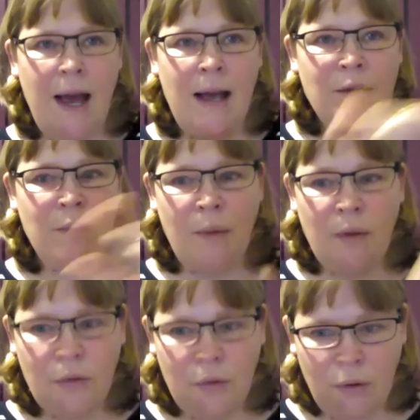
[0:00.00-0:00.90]
as we
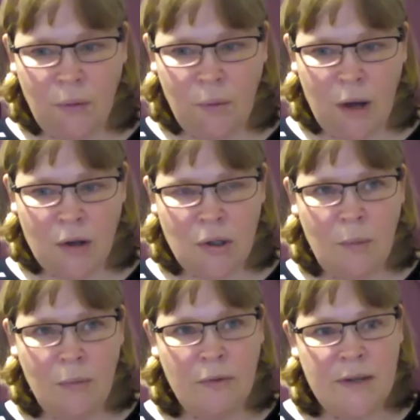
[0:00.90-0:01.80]
went through the
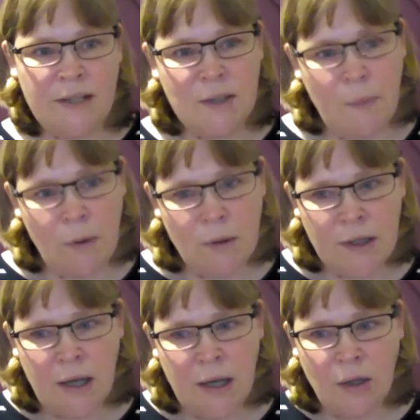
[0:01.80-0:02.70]
workshop,
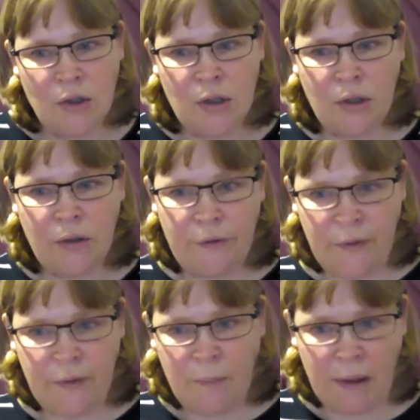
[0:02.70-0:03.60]
responding to the
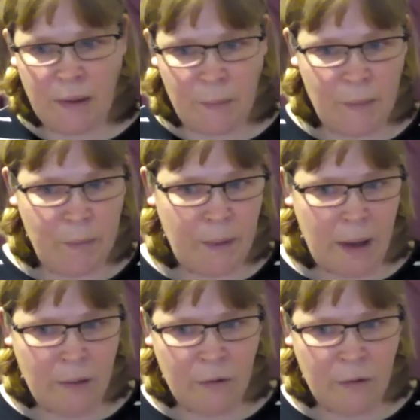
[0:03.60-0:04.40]
feedback that people gave.